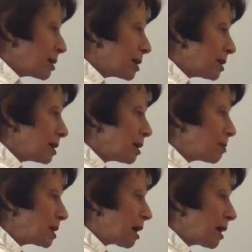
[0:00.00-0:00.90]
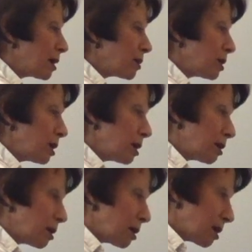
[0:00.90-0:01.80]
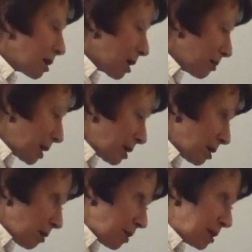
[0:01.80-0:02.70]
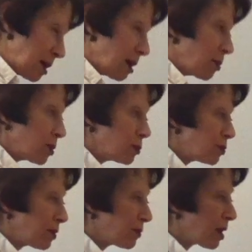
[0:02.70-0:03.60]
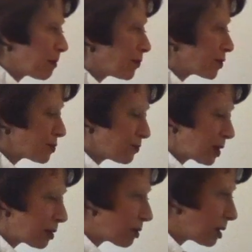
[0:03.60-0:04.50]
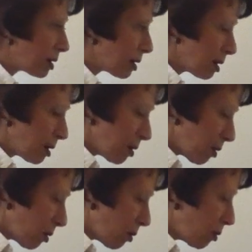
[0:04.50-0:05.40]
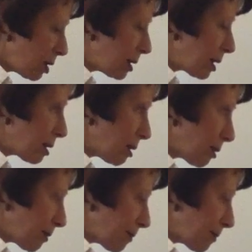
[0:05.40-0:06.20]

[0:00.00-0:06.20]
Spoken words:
Getting a little bit higher here, coming a little bit down to the thumb. Just very, or little.